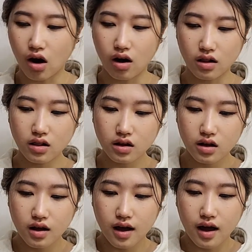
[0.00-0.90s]
all,
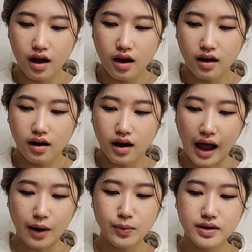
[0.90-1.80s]

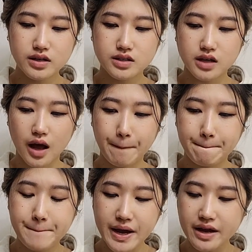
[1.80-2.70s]
I was a
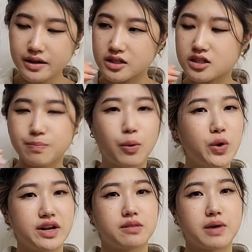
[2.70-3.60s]
bit
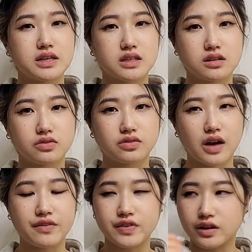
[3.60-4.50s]
disappointed in myself,
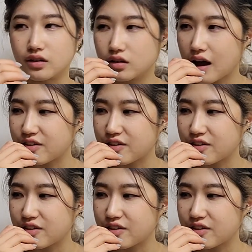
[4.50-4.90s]
I feel.